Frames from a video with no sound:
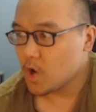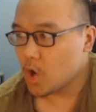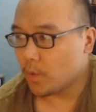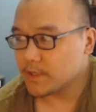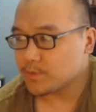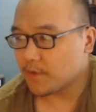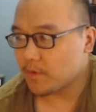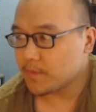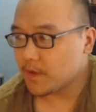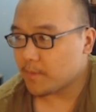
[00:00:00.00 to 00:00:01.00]
worst one
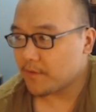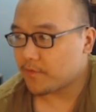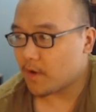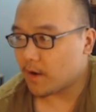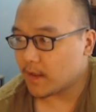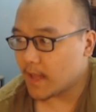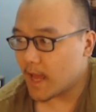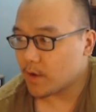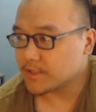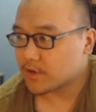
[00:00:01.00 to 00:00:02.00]
for me by far. The
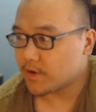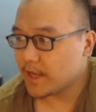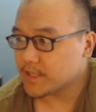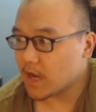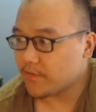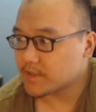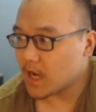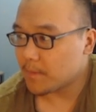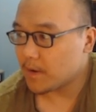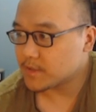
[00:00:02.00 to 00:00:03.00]
lag was crazy. Every
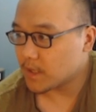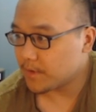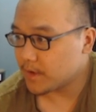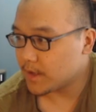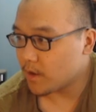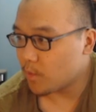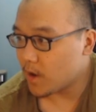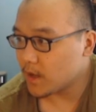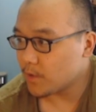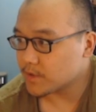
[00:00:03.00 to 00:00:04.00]
time someone hit a
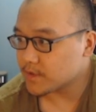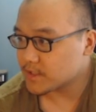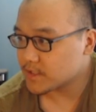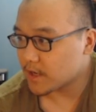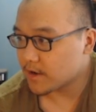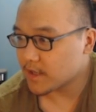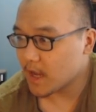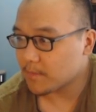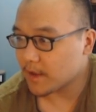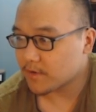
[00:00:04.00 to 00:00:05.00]
wall, it was stuttered the
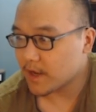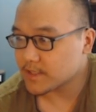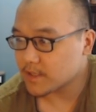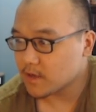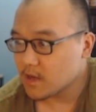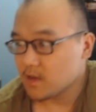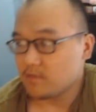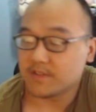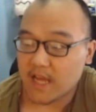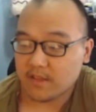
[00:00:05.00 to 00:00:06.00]
game like crazy.
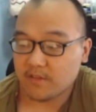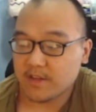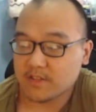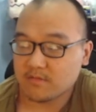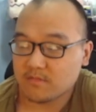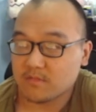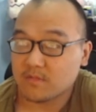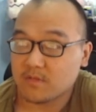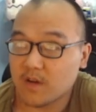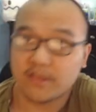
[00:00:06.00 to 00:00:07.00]
Was that the reason?
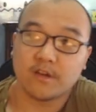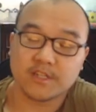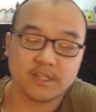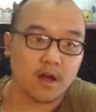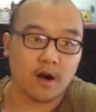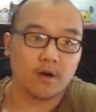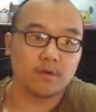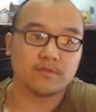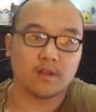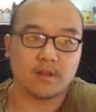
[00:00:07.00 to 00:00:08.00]
I thought it was just our
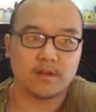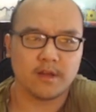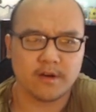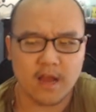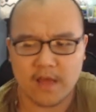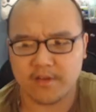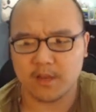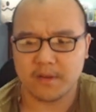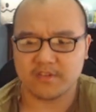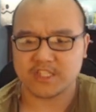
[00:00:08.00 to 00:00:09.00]
own internet having a
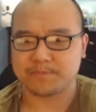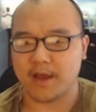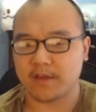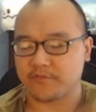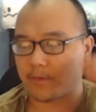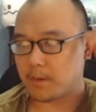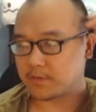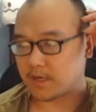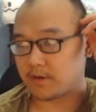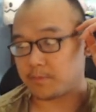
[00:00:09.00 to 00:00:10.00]
little bit of a spike for
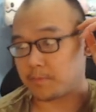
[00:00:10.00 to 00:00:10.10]
momentarily